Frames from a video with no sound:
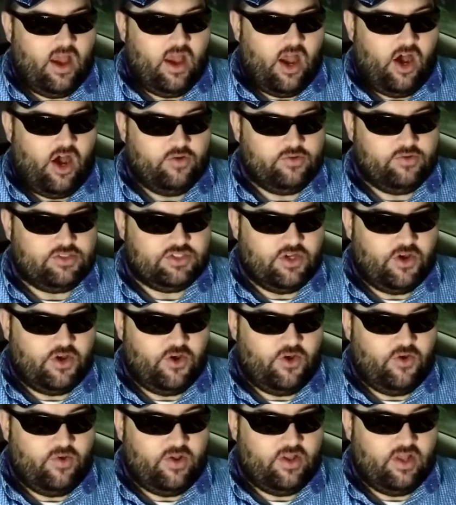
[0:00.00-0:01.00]

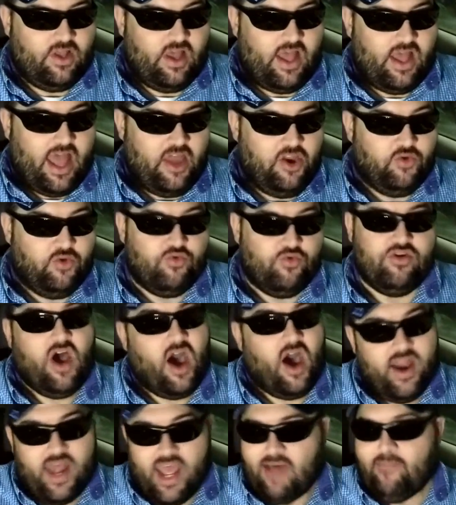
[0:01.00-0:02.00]
Also, I do
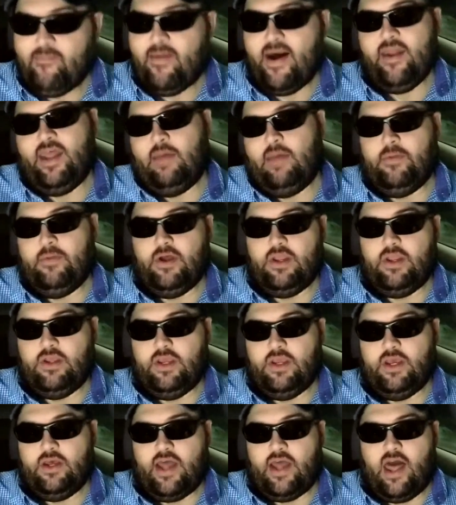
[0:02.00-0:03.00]
not have my net buddy
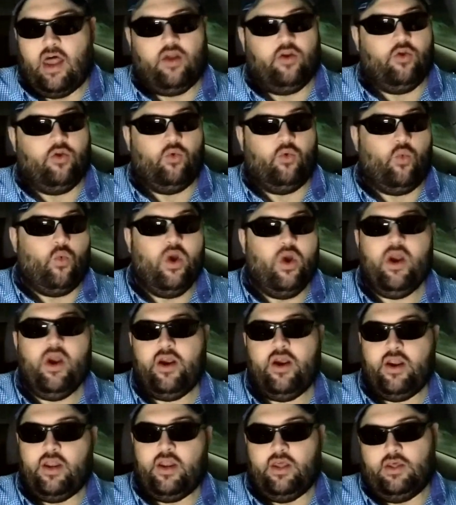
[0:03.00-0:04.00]
yet. I don't know
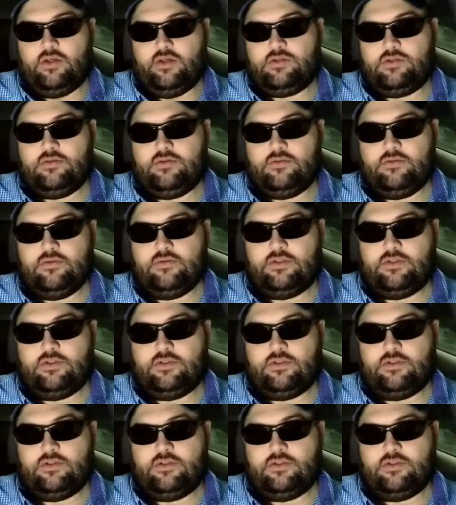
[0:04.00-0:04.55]
where it is.